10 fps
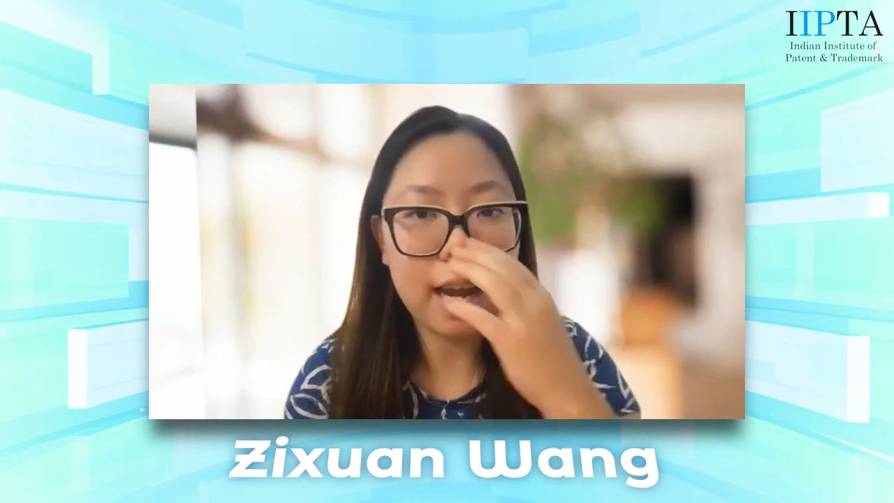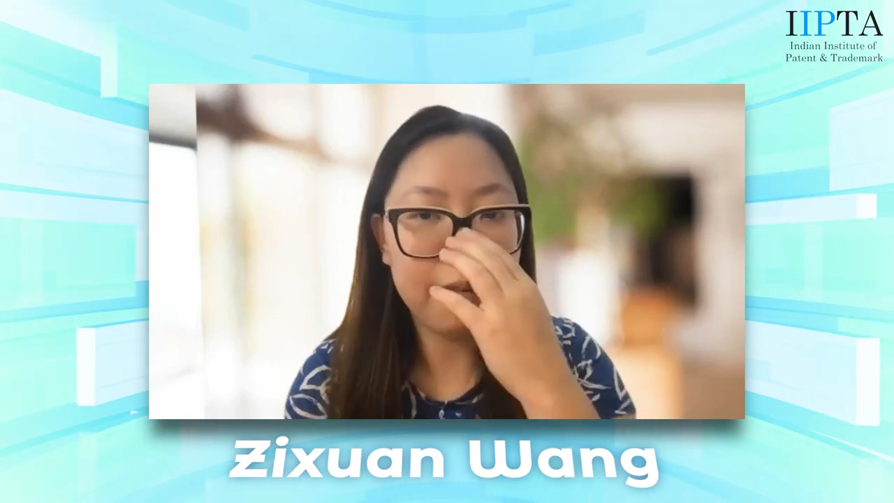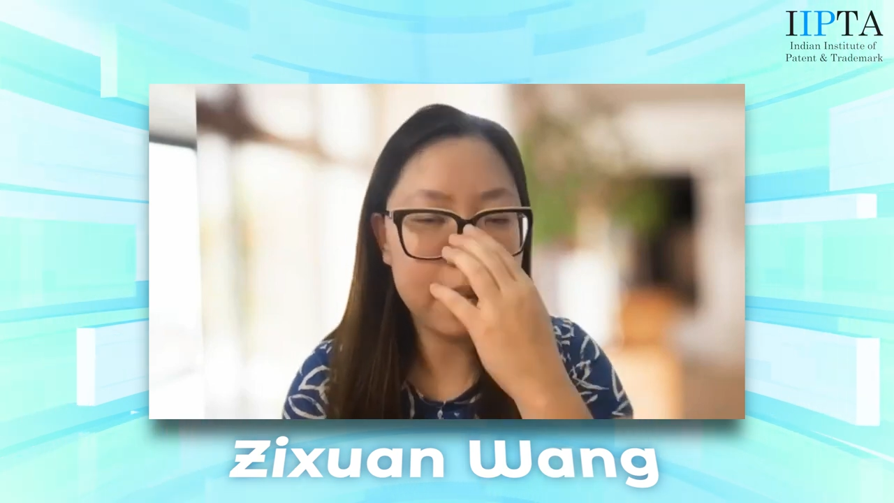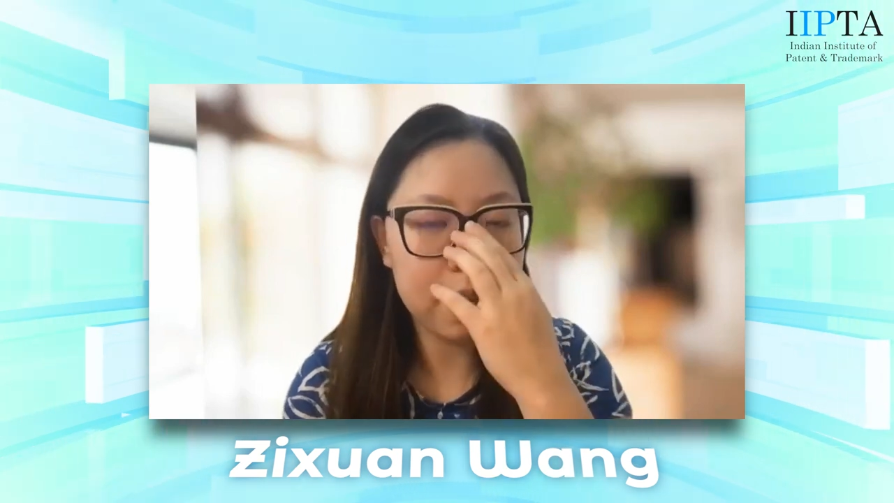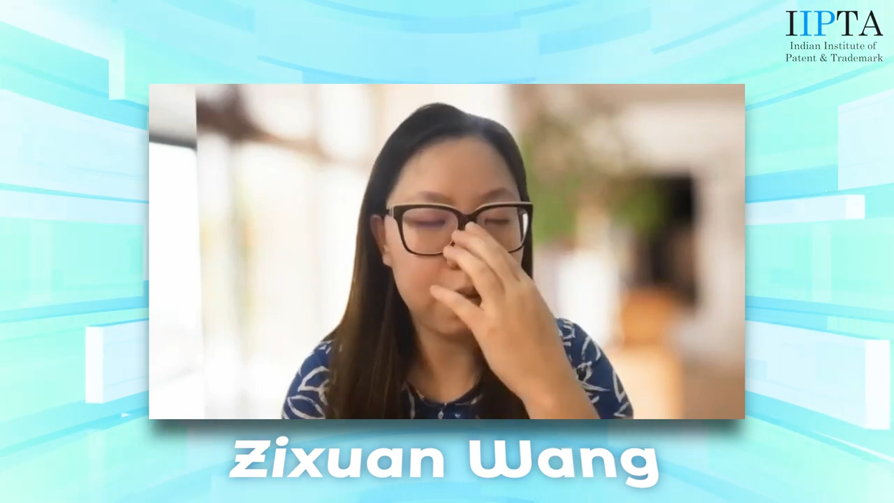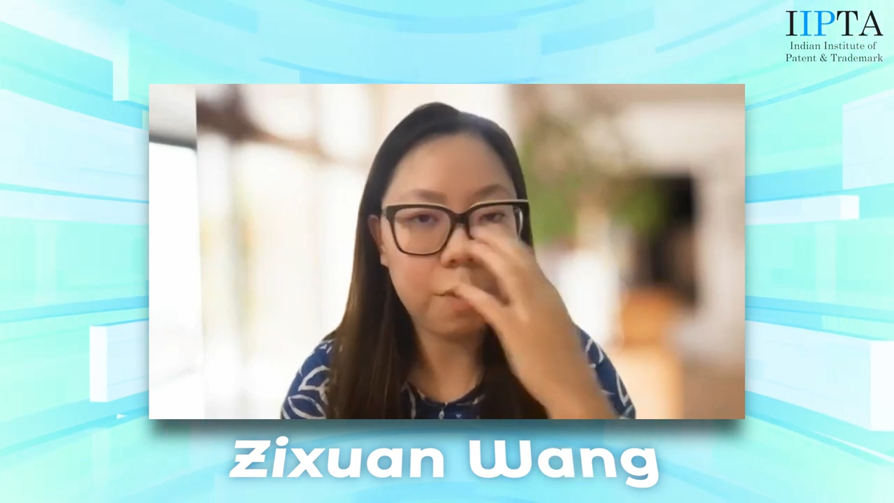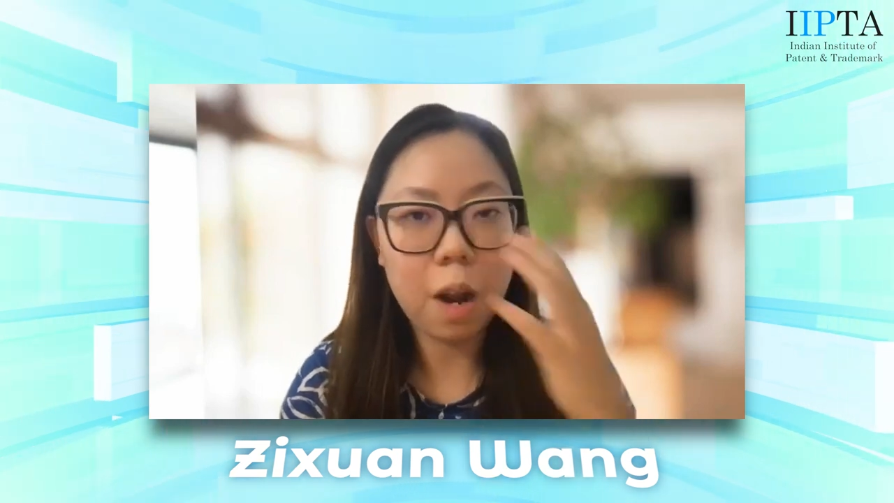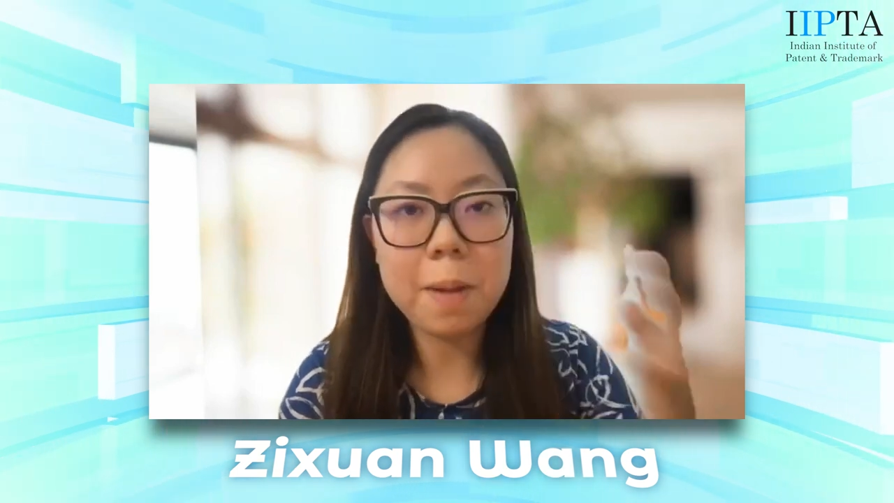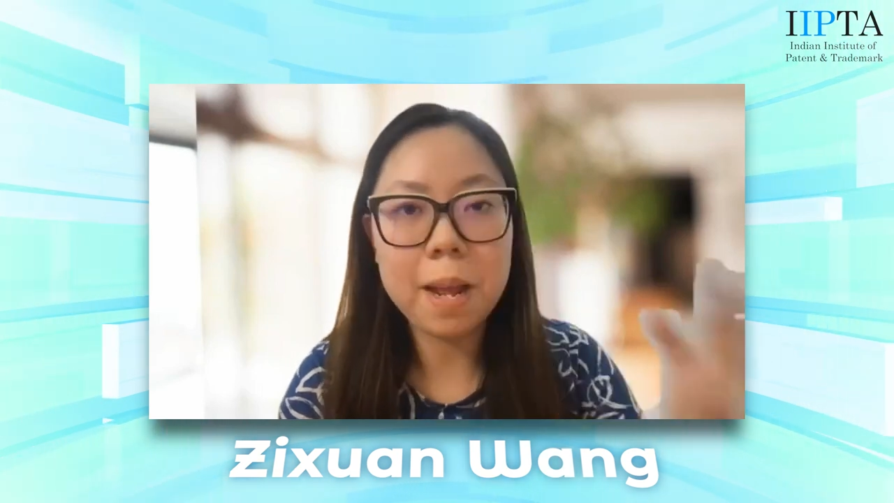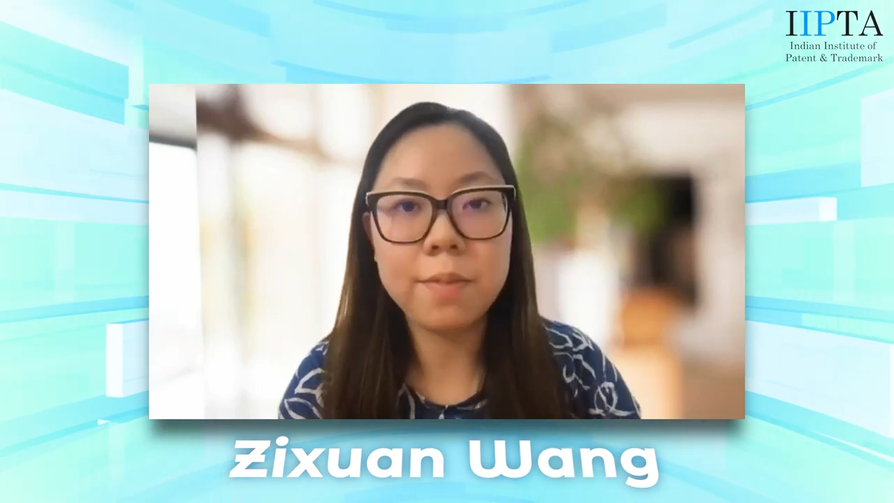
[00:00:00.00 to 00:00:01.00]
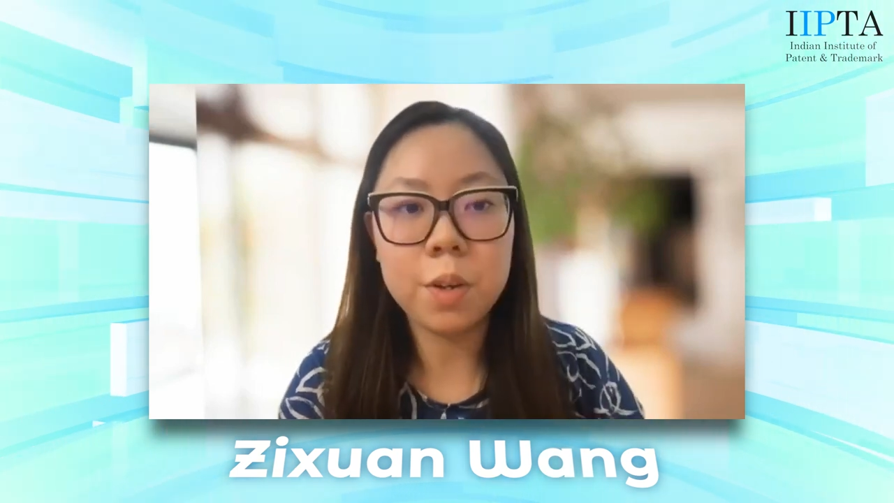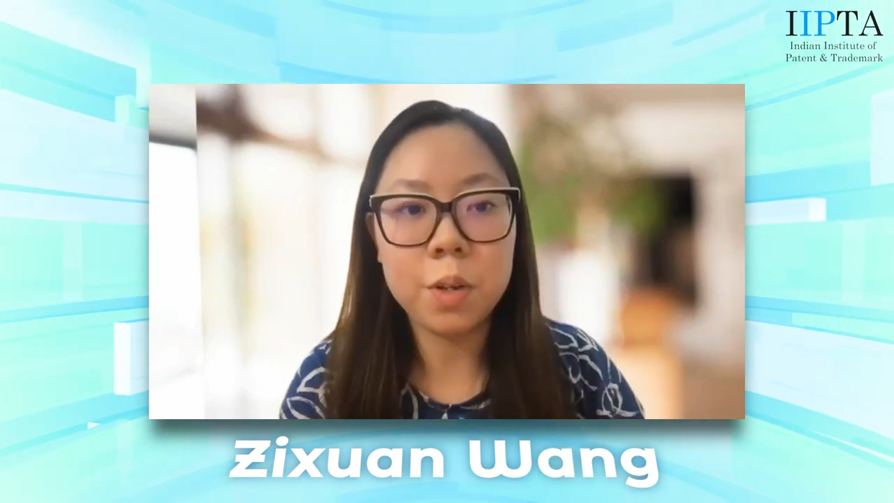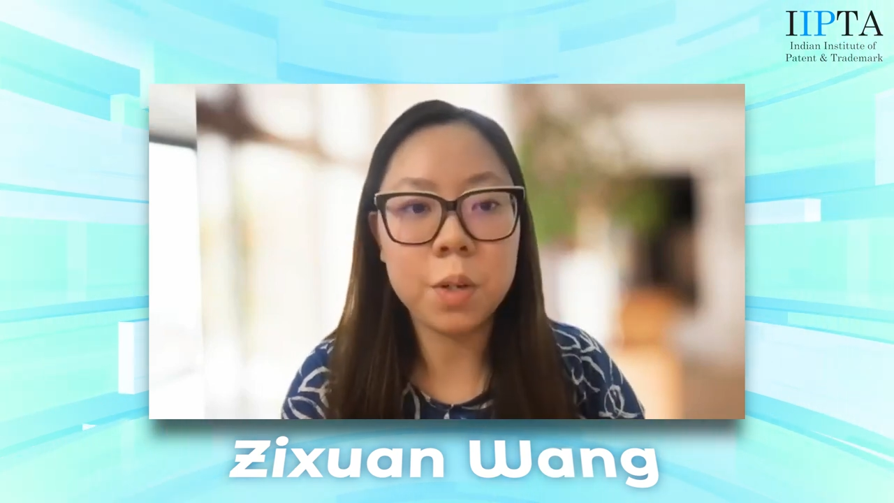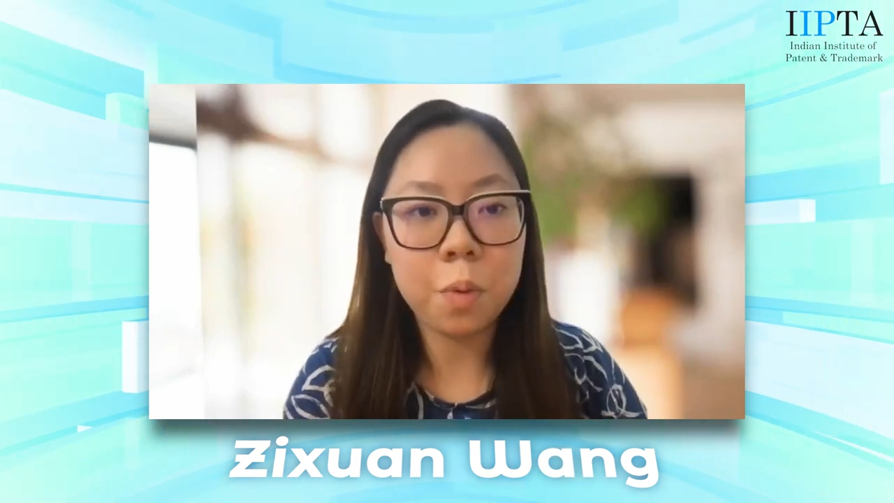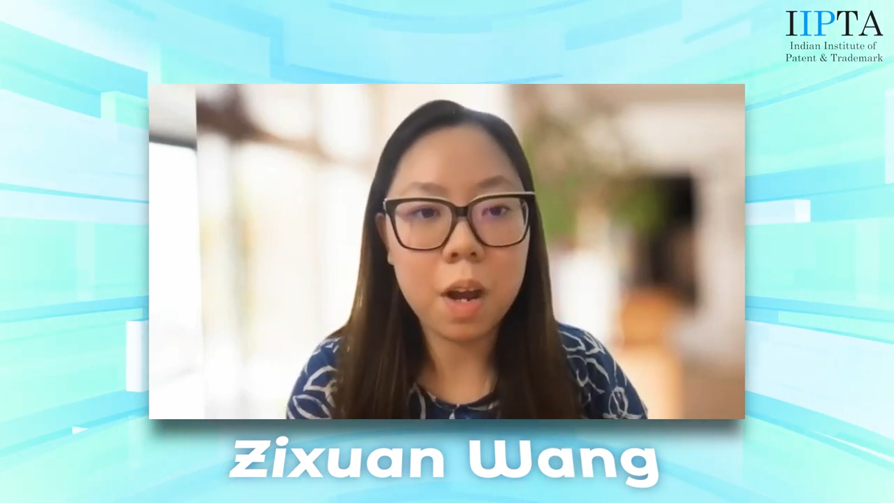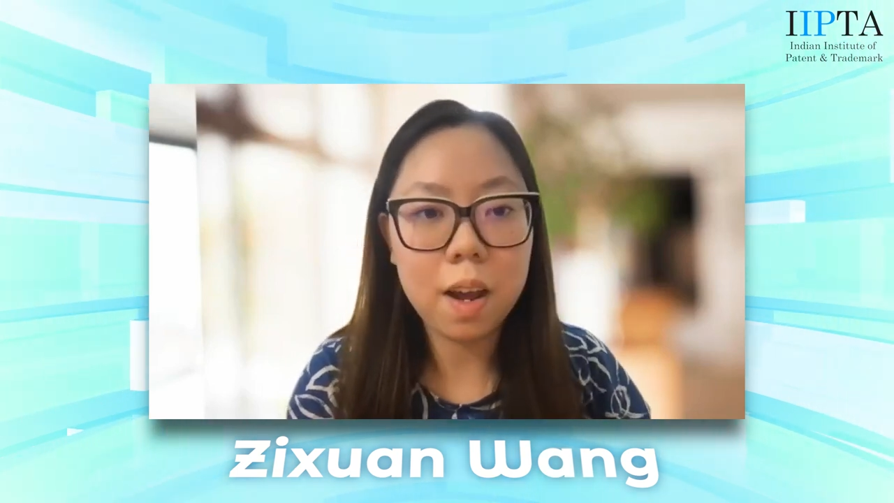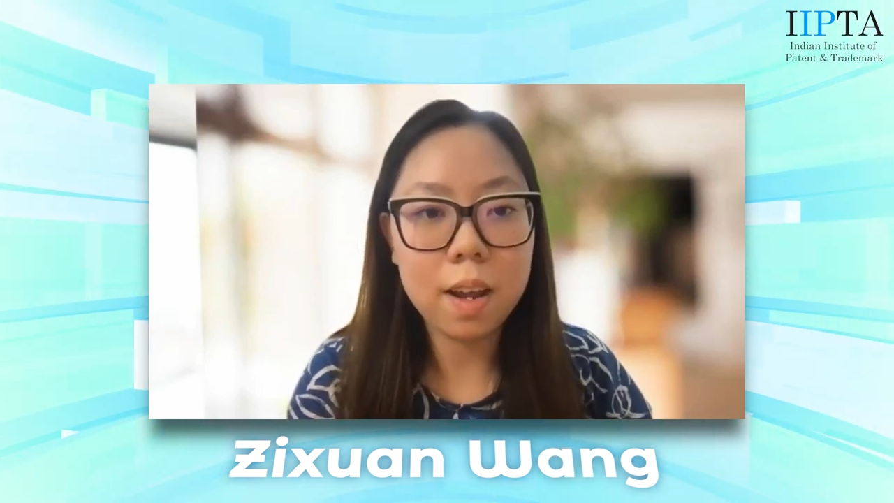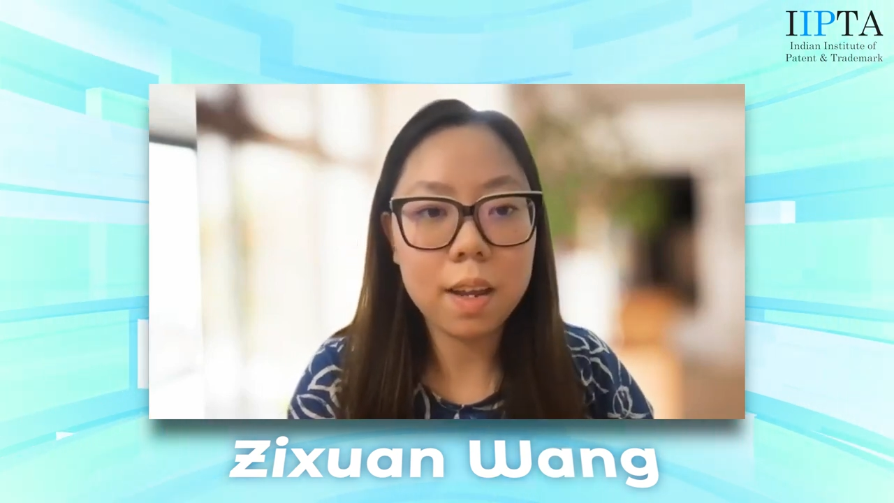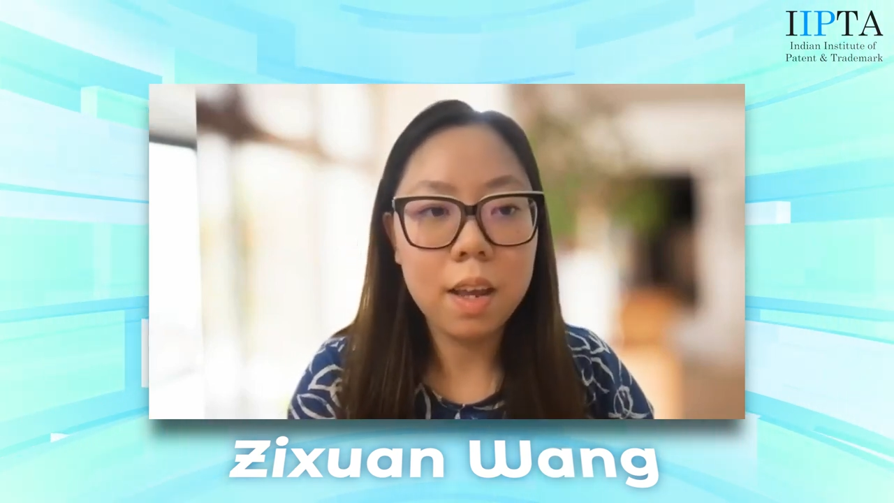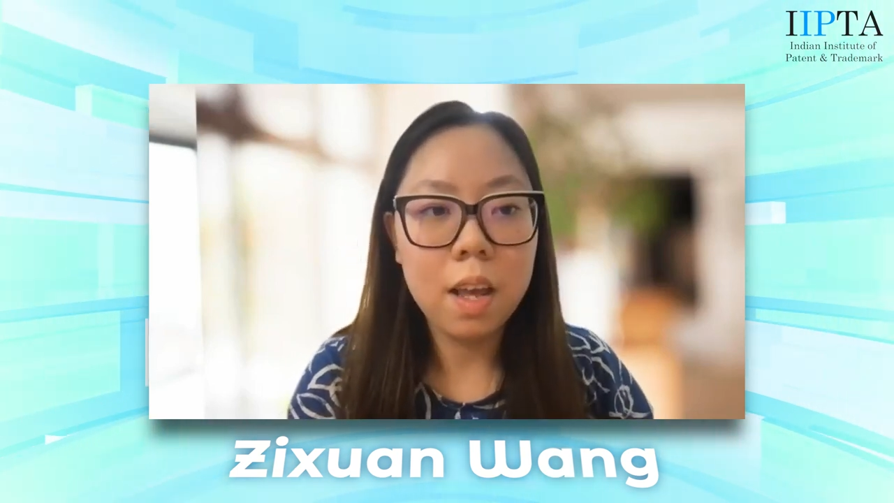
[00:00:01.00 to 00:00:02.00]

out if this is the right place for you to work,